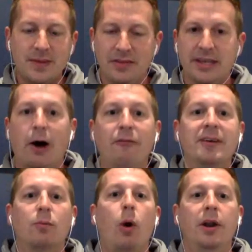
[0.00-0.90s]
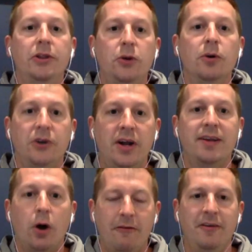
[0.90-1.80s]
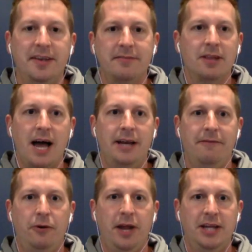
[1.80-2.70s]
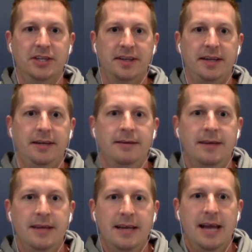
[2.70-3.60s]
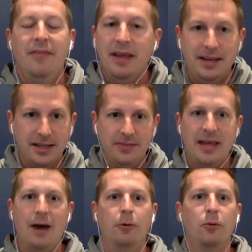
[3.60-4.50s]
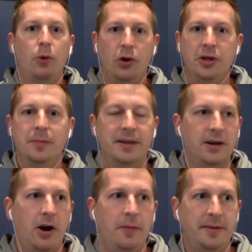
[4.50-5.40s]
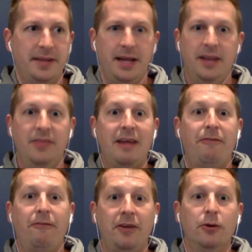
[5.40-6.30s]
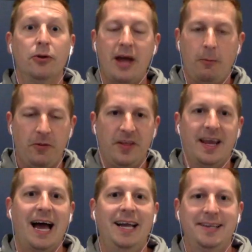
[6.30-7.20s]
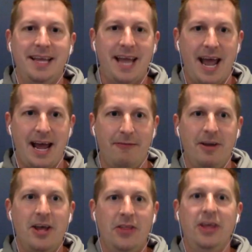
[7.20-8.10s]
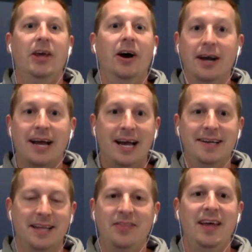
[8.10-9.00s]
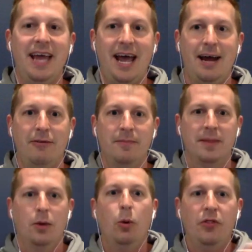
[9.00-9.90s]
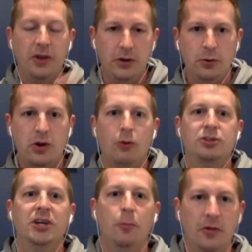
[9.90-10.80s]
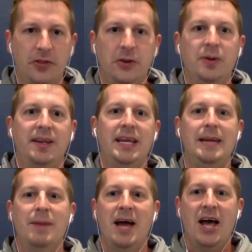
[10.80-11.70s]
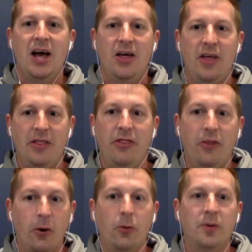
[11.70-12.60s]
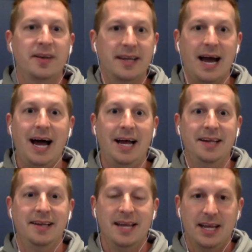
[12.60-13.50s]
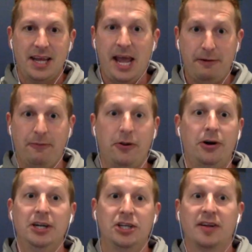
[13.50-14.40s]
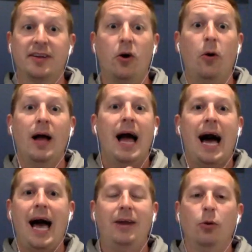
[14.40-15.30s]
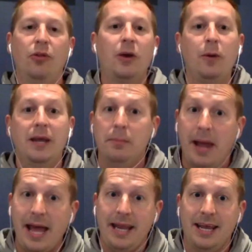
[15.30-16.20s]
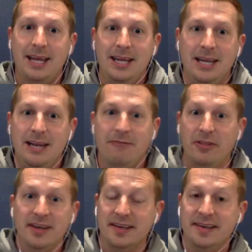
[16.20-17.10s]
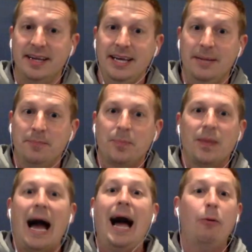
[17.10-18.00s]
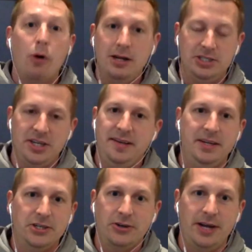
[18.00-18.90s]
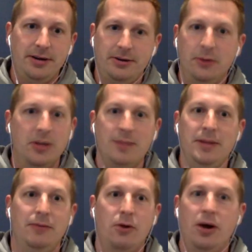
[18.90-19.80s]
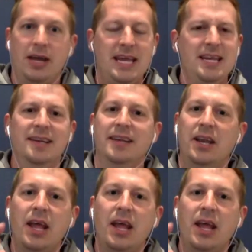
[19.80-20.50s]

the Dolphins wanted to address offensive line and free agency, and they did that with Williams and Armstead, and they feel that with the guys they have, the young guys that they have with the new coaching, with the new scheme, that those guys can flourish. So I don't think we can panic if this is it. I want JC Tretter. Don't get me wrong. He is an